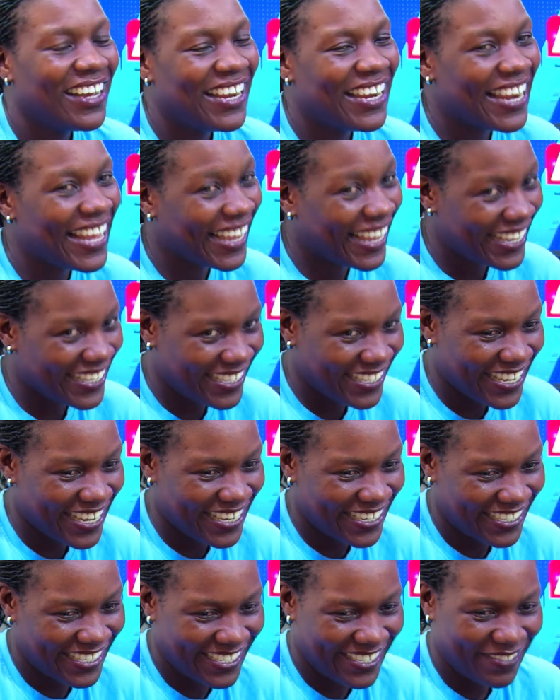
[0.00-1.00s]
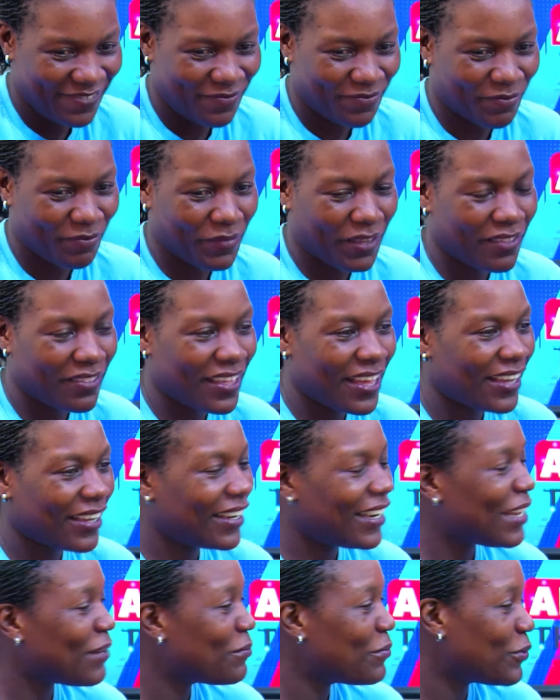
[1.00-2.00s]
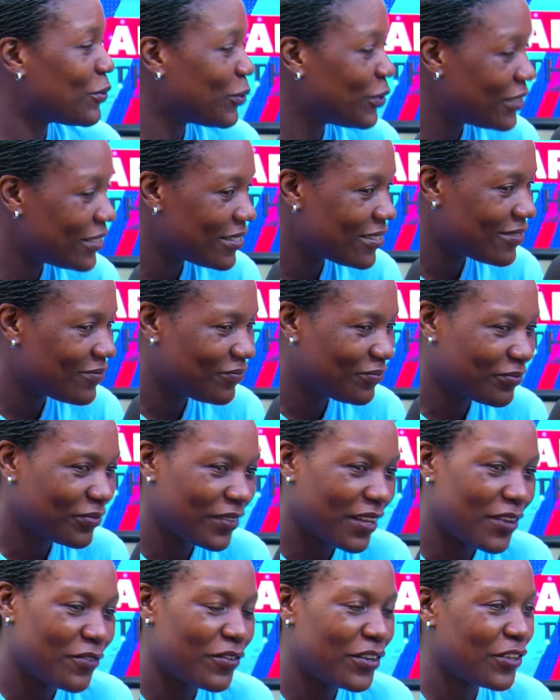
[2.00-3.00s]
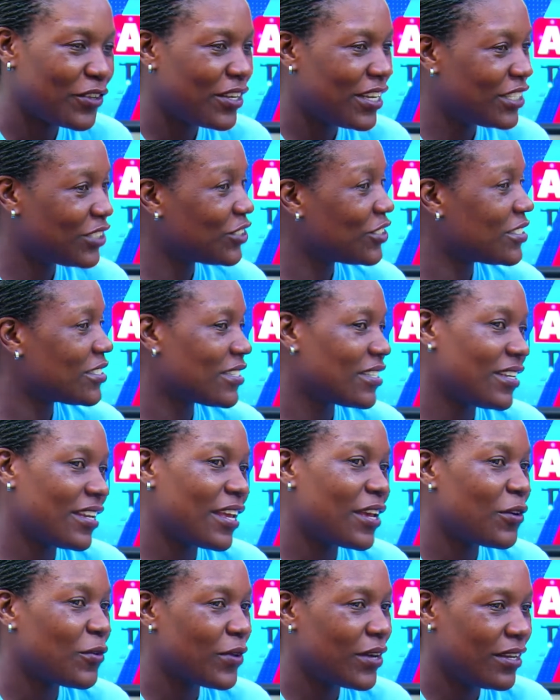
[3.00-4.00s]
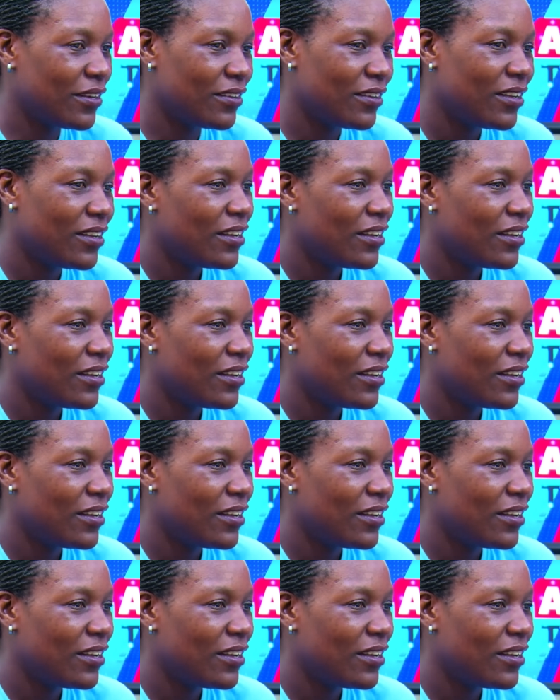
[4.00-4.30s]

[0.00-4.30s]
Like I said, there are club rules and regulations in A1,